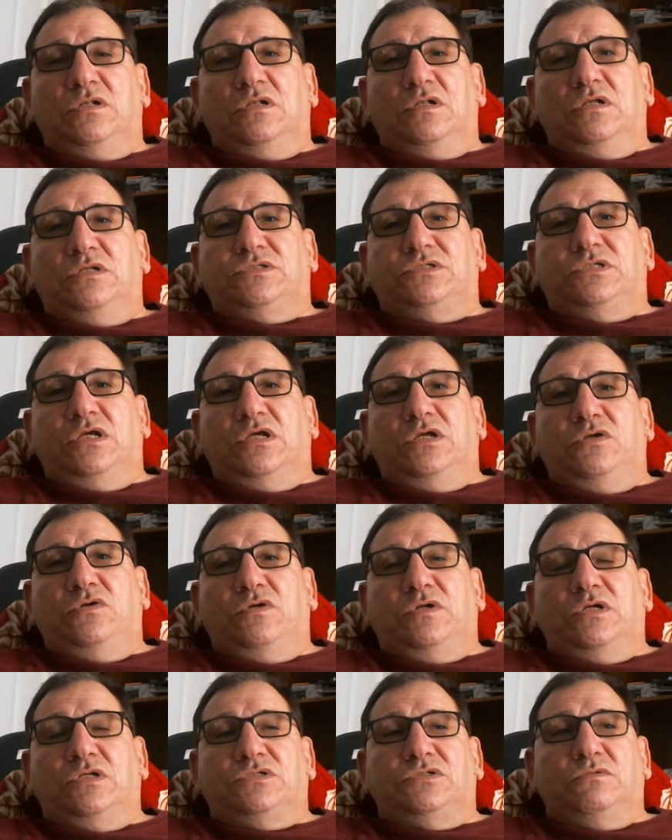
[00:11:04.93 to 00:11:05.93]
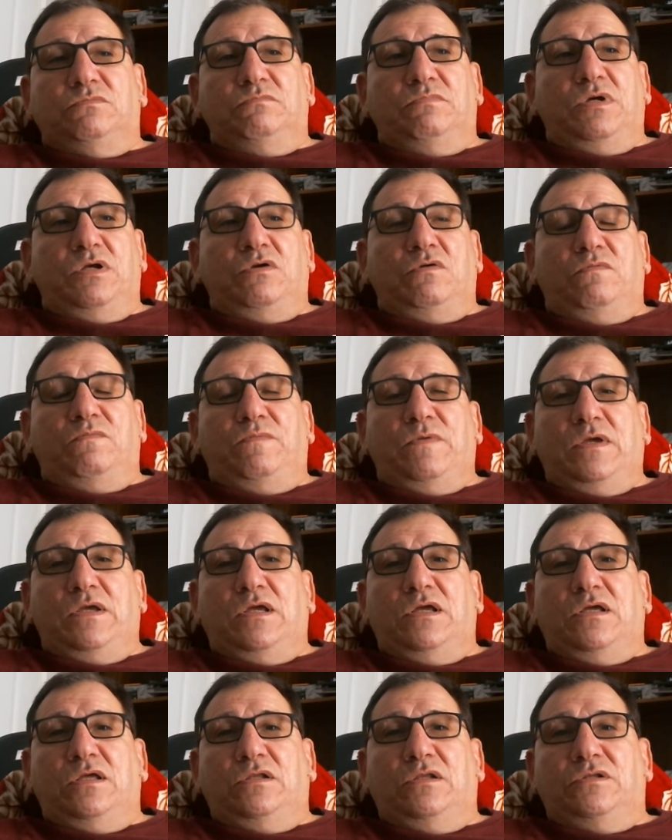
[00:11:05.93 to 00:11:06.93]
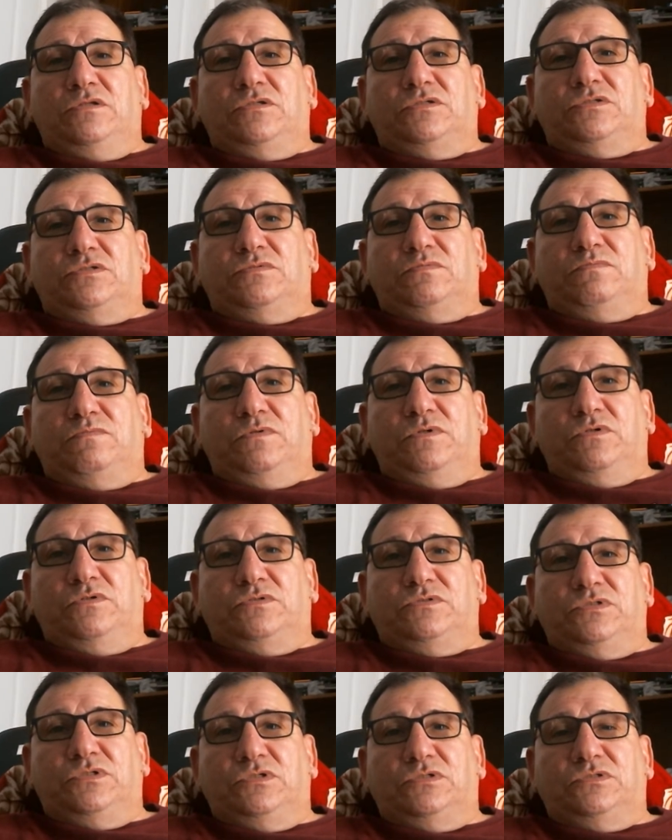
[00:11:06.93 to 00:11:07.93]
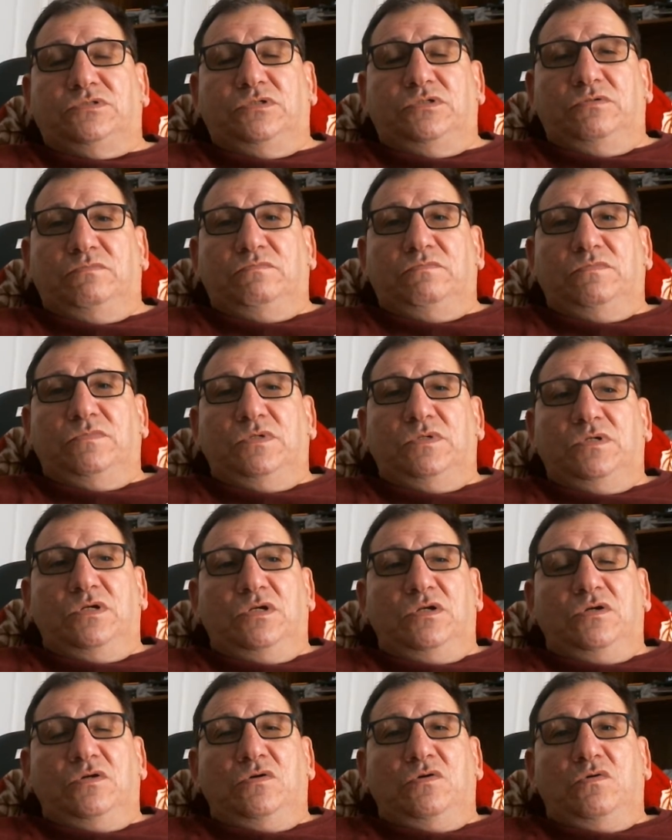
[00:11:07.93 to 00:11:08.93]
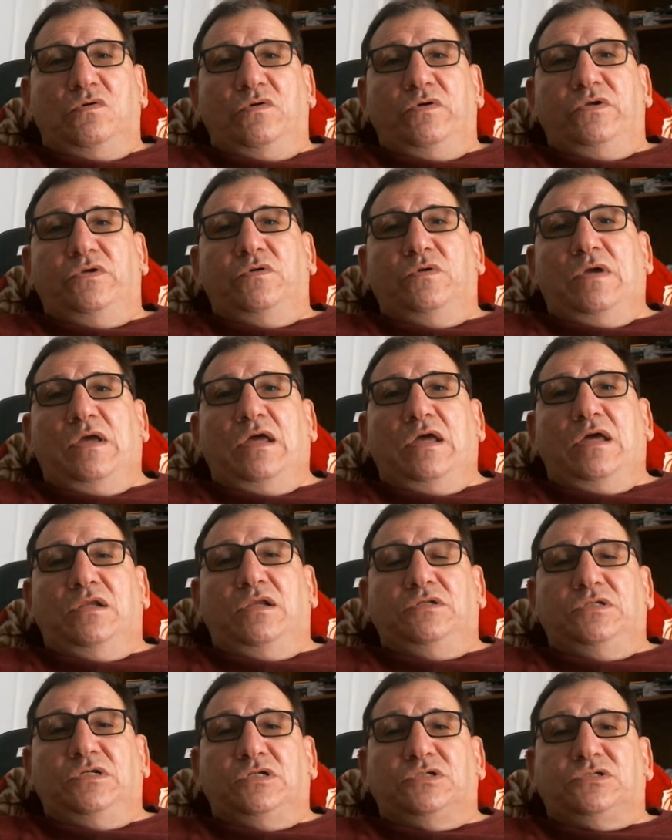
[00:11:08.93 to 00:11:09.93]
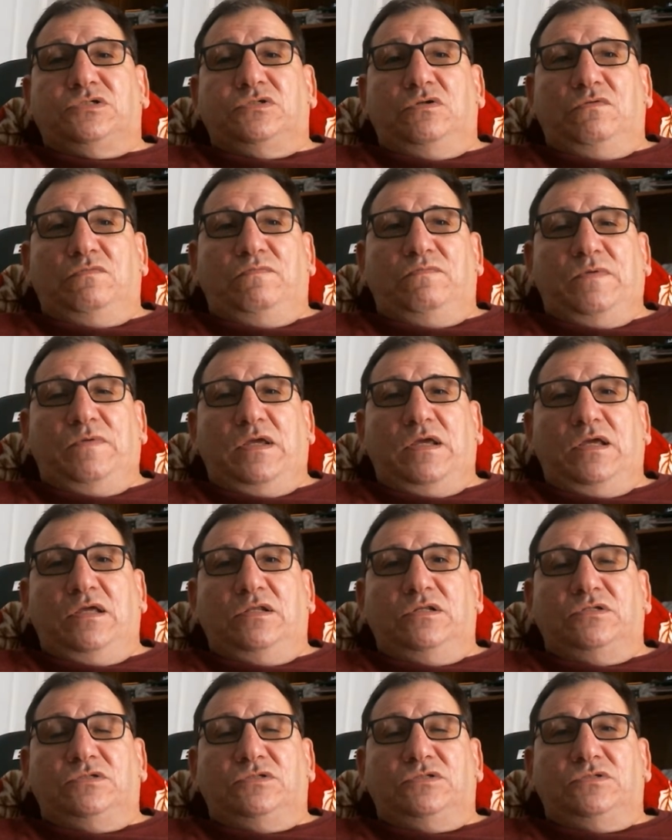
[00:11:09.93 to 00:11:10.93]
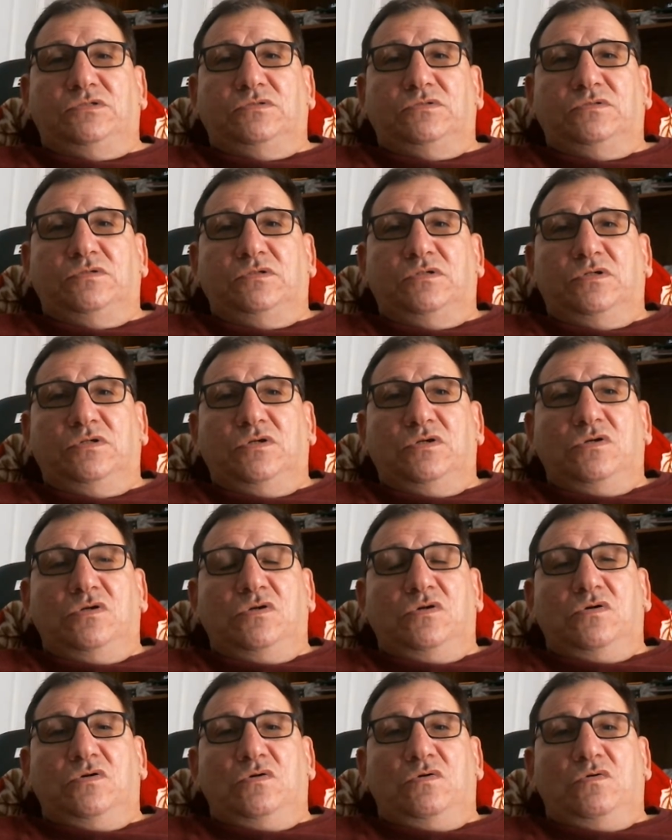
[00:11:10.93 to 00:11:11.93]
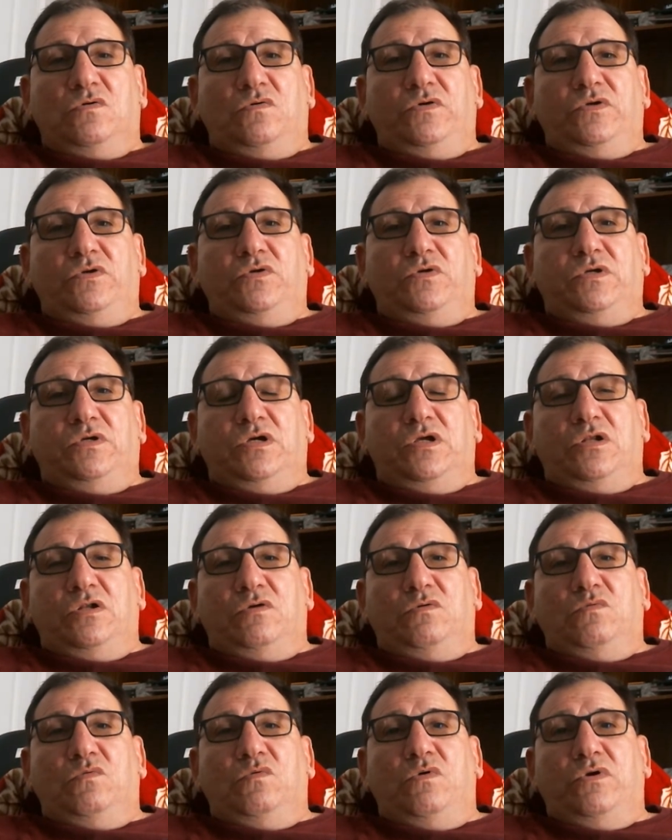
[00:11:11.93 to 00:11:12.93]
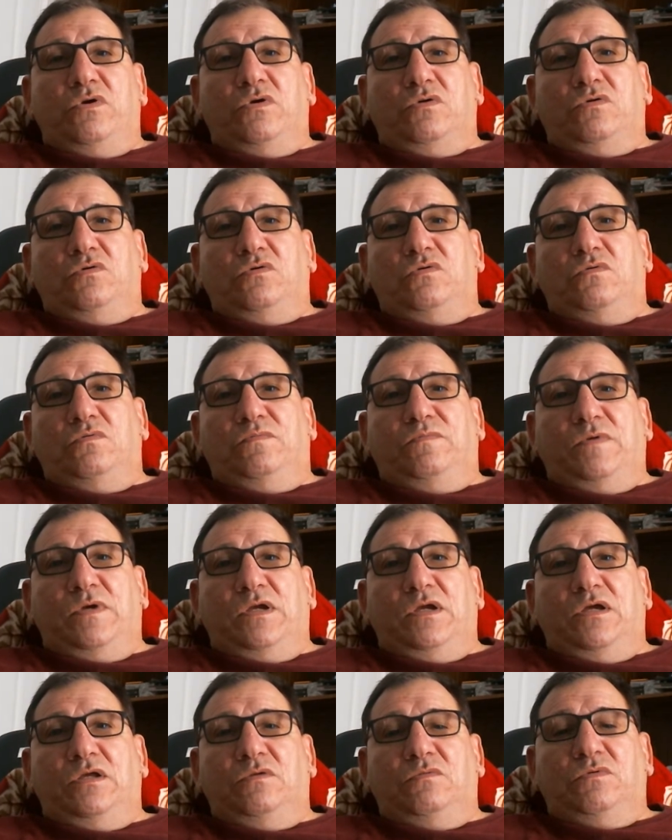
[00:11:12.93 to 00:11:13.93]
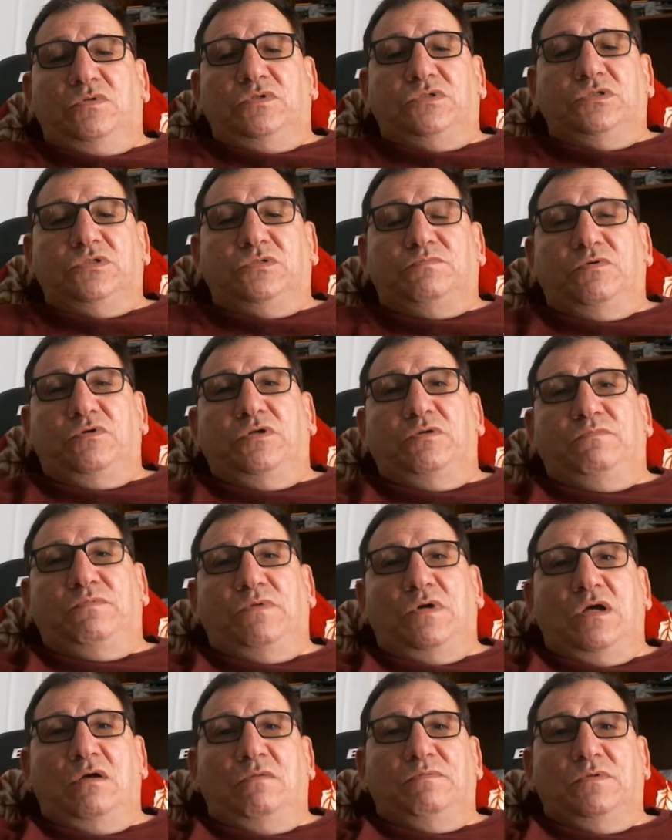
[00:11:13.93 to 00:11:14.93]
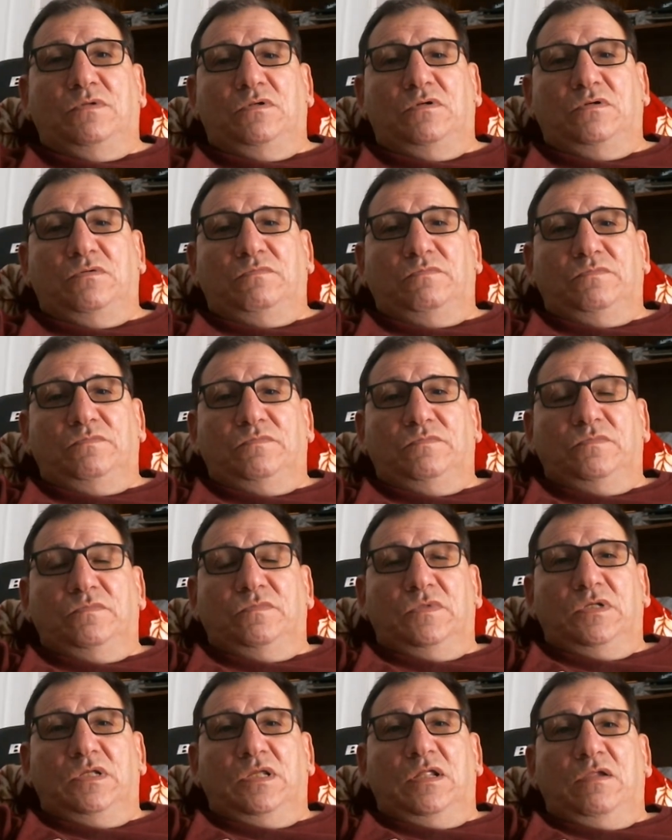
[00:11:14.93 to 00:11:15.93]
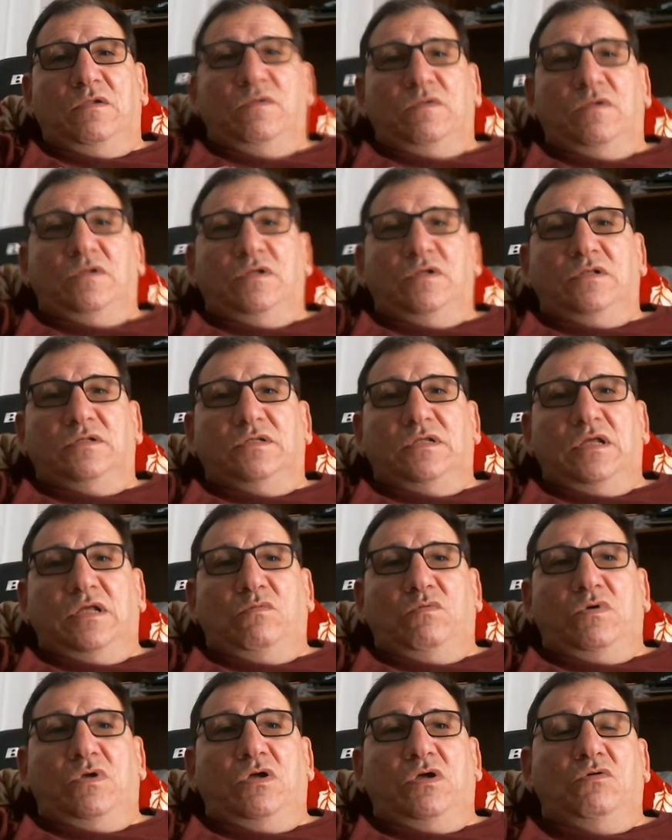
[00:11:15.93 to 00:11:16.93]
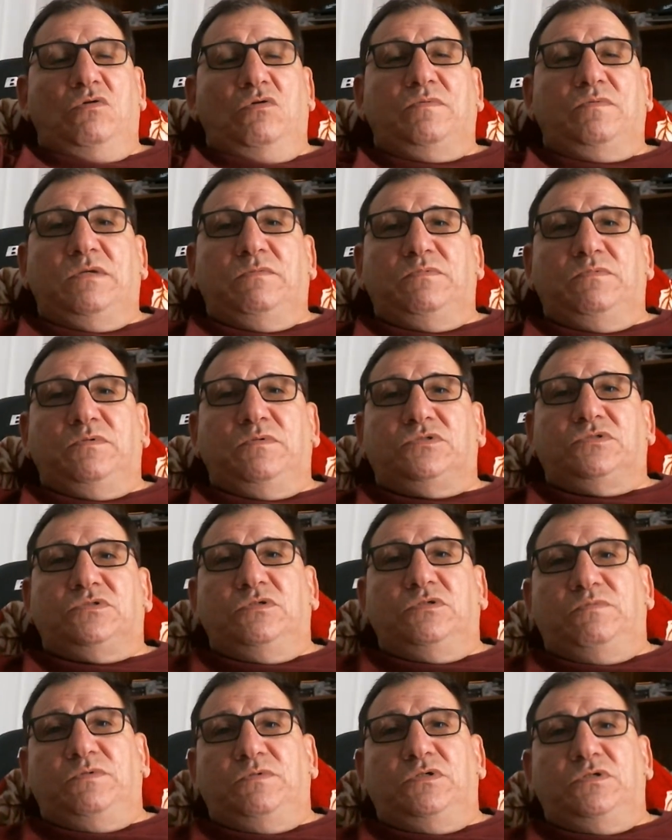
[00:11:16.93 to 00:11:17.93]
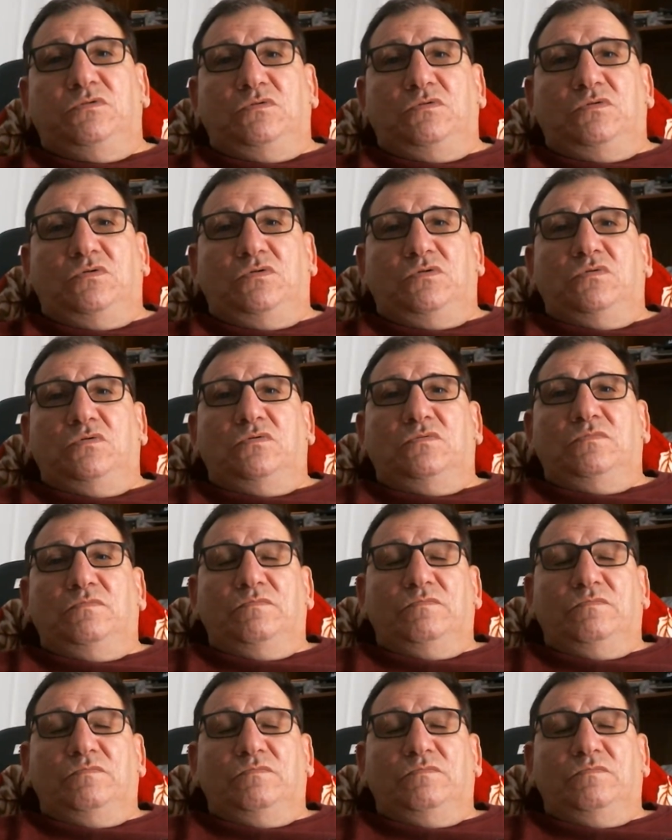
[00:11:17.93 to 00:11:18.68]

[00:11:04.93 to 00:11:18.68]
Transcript: Let's say you get some better fans for your system, or you add additional fans, or you get a water cooled fan, which is pretty popular, that will help keep your CPU cool.